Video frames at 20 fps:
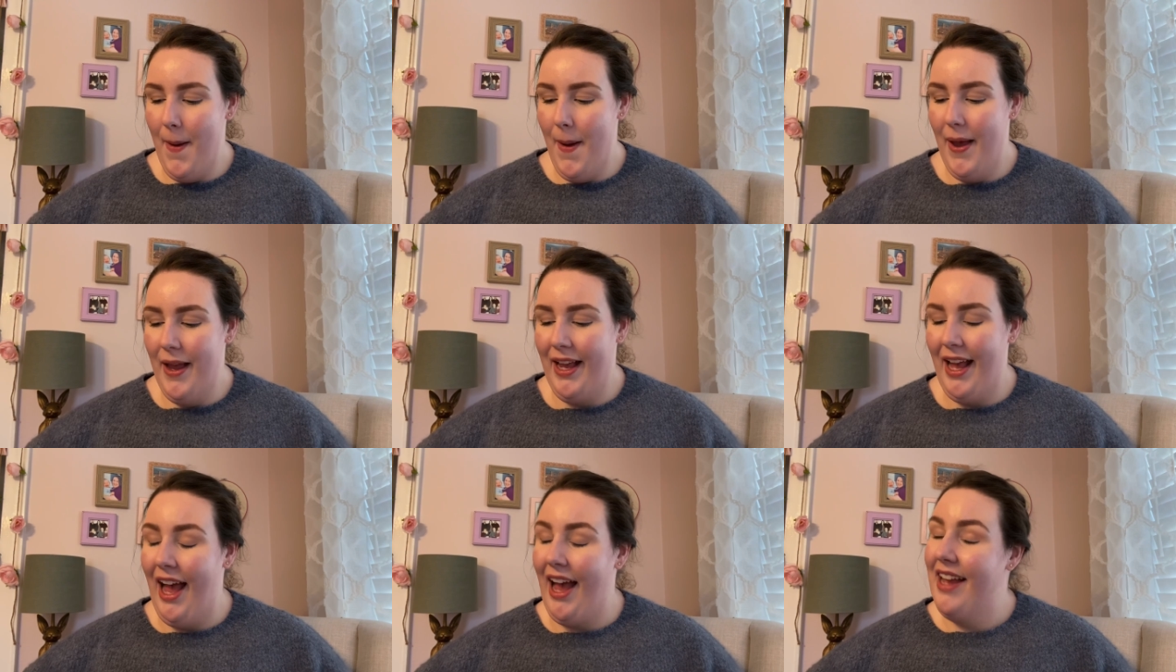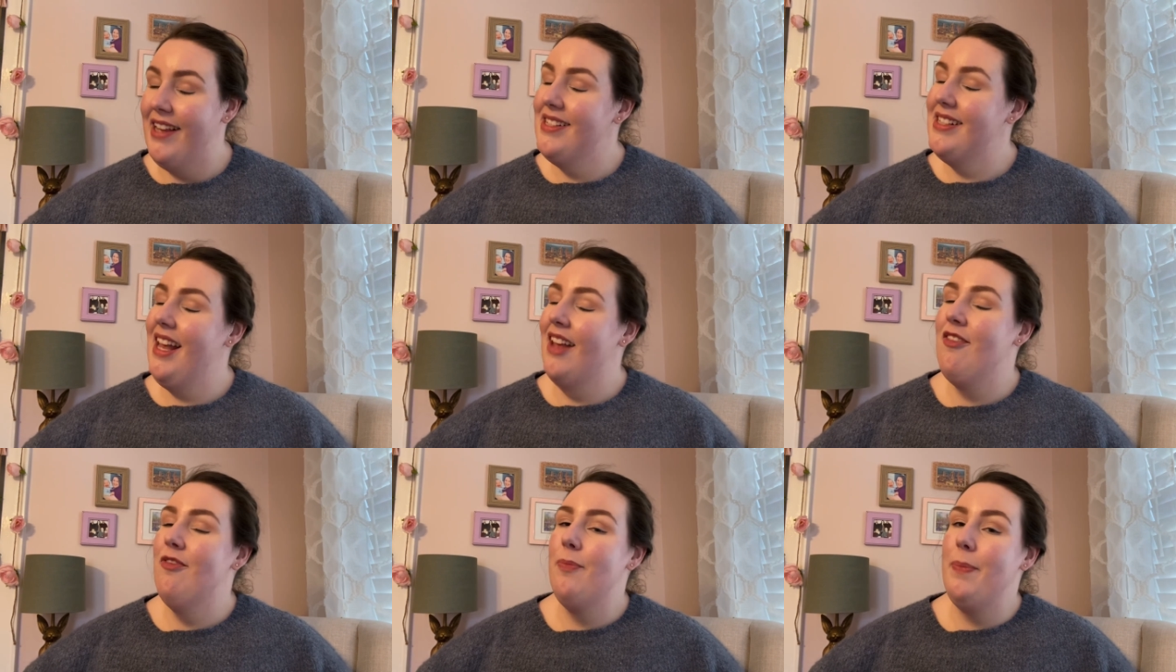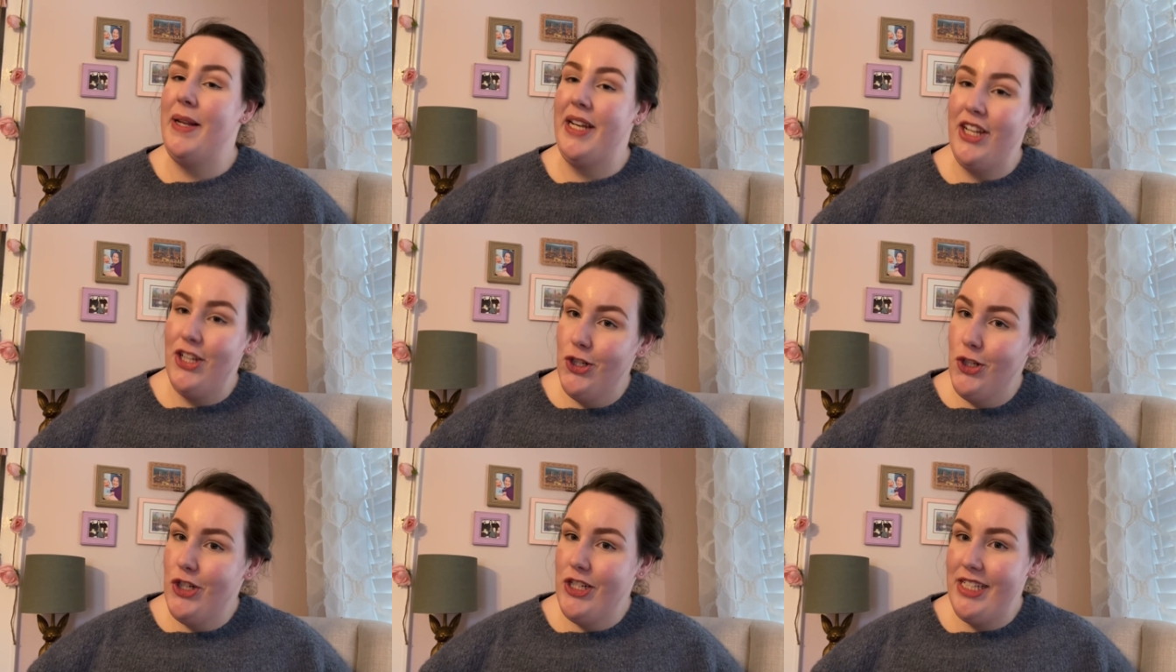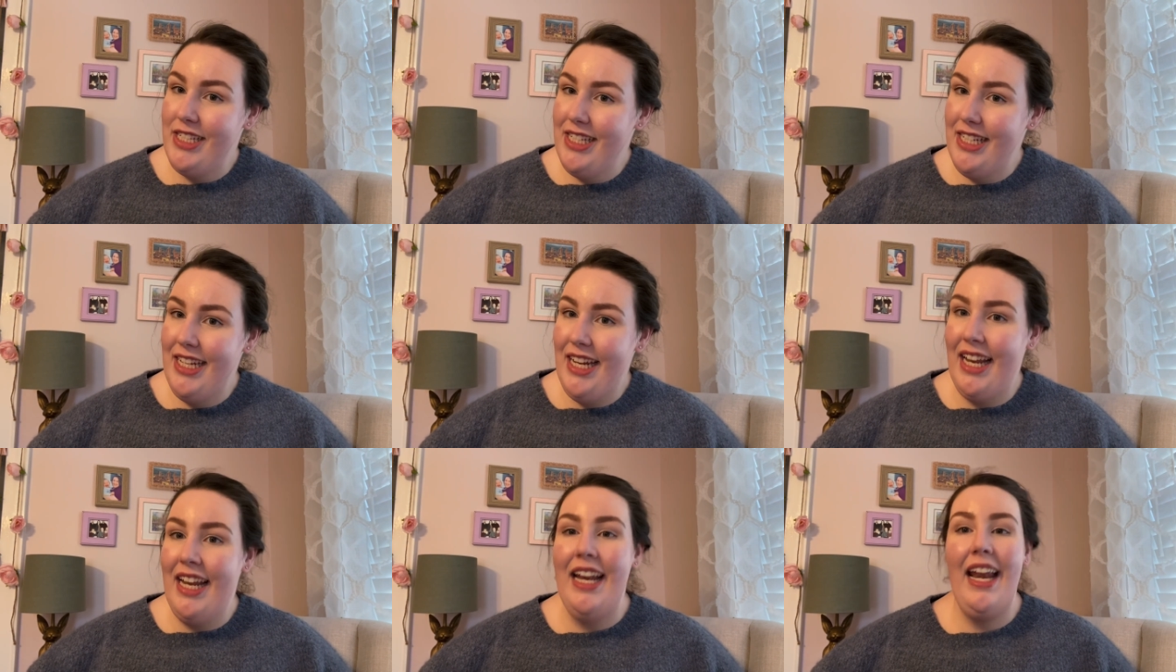Guys, I've been interested
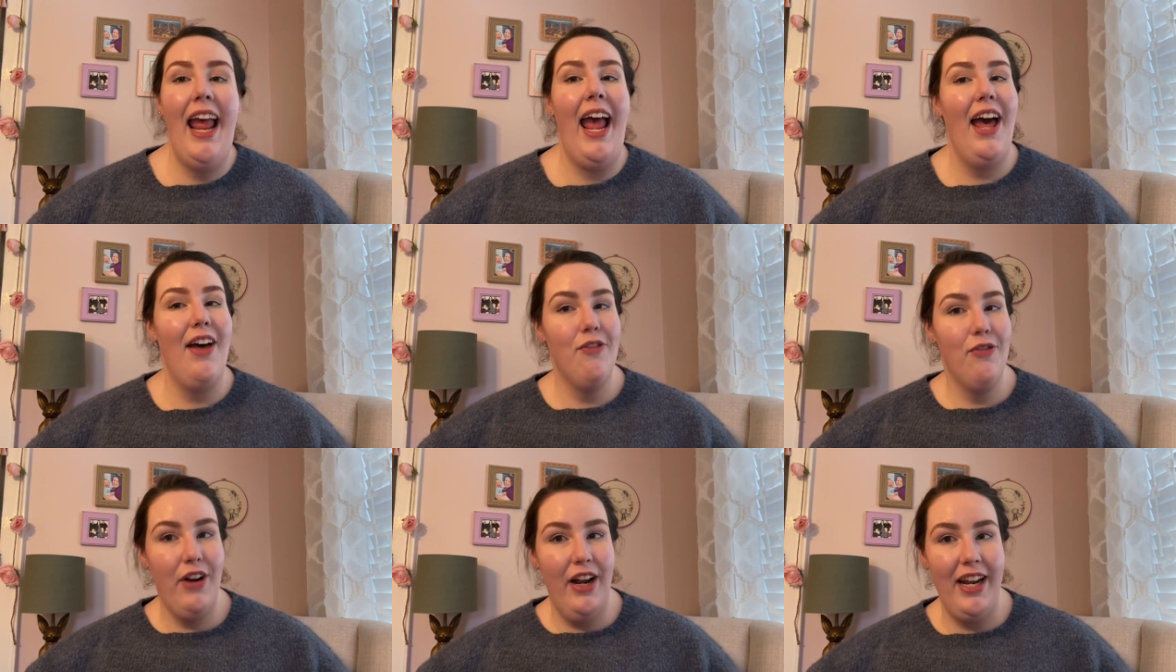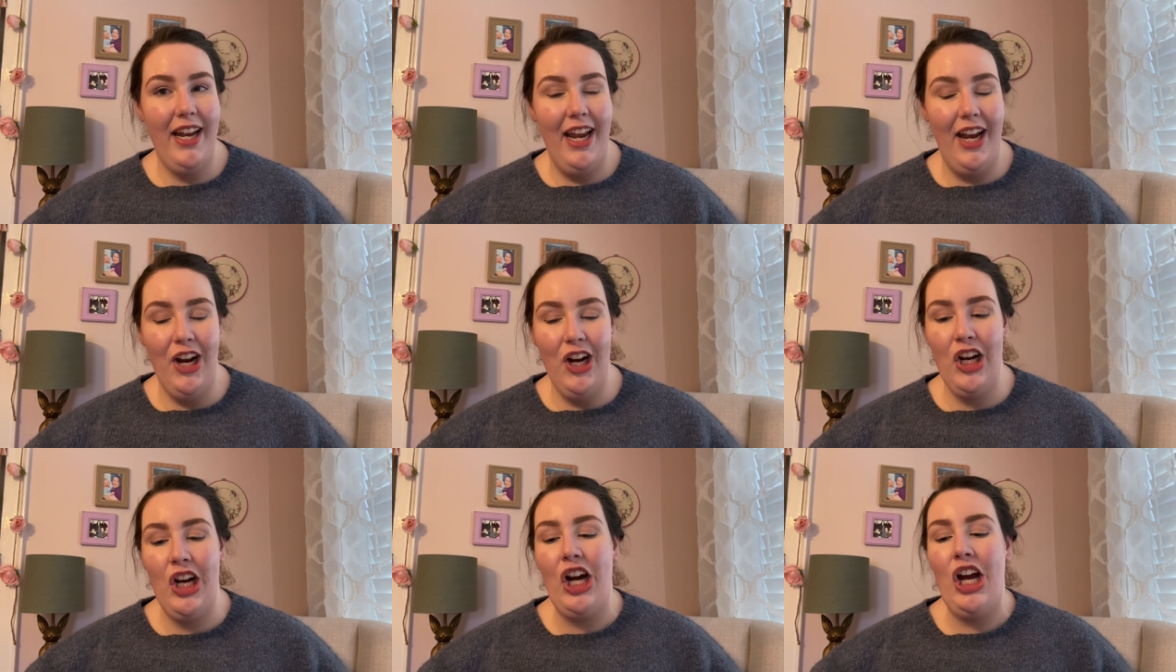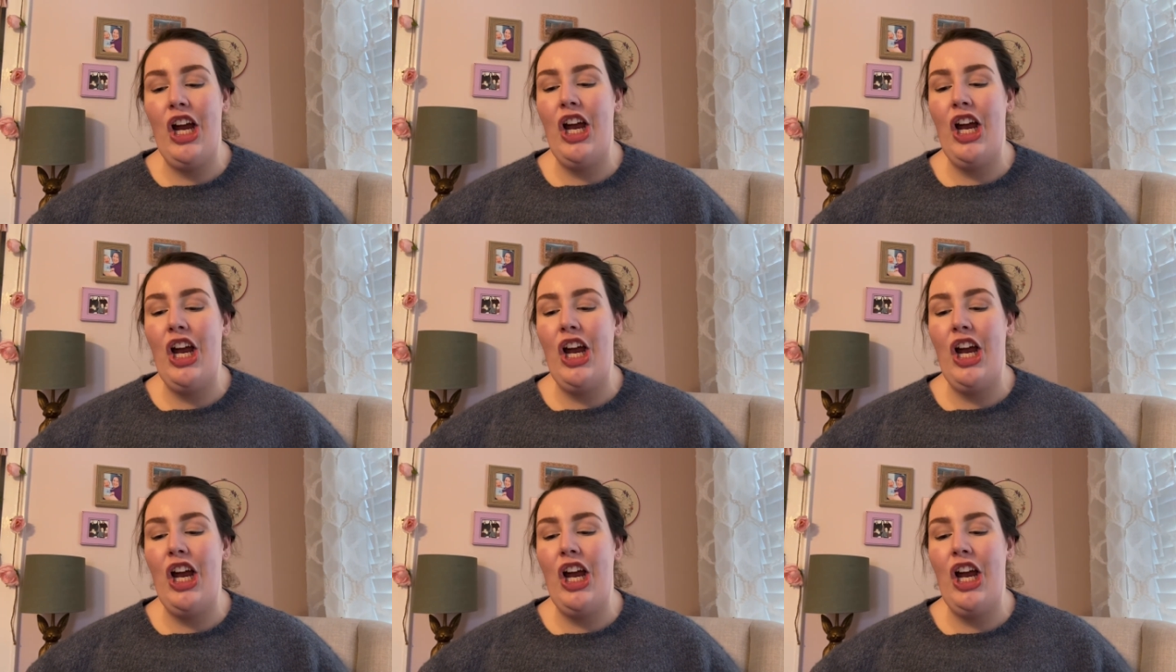in have red hair.